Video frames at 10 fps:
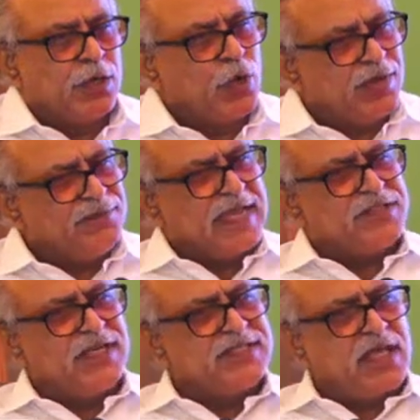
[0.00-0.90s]
now if the
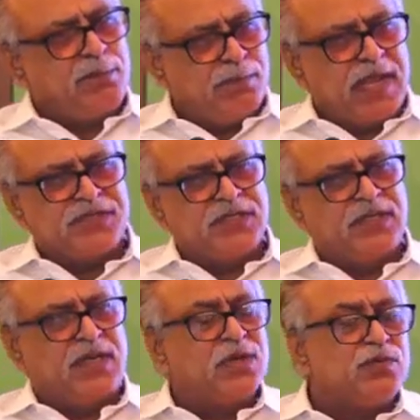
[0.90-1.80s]
HLAs are matching,
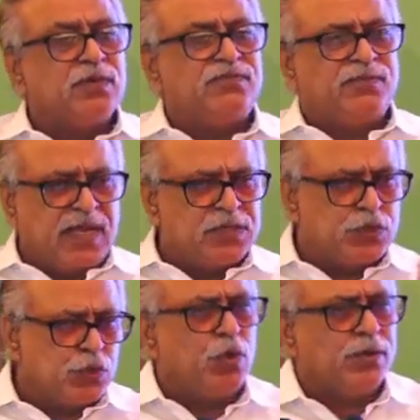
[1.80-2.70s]
it would
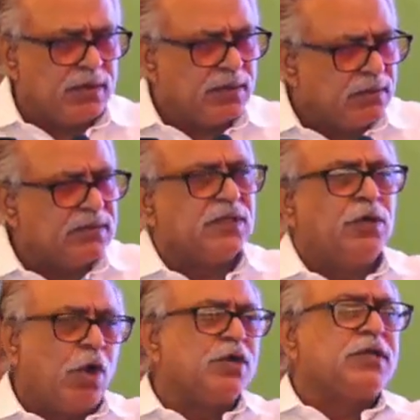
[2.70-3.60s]
ensure the
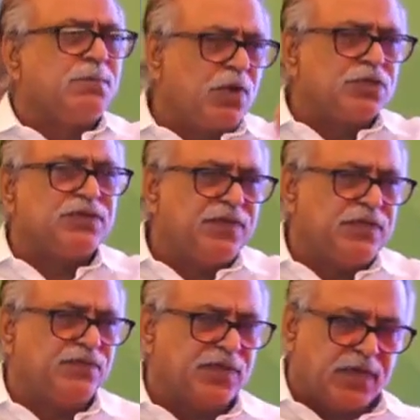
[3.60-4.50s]
long-term
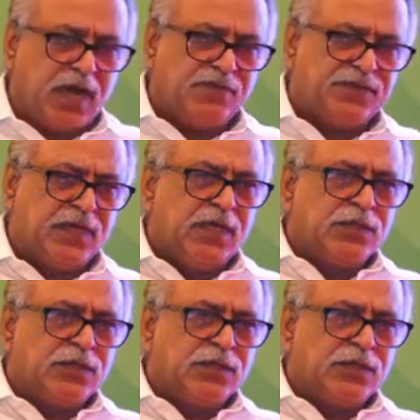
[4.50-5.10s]
longevity of the graft.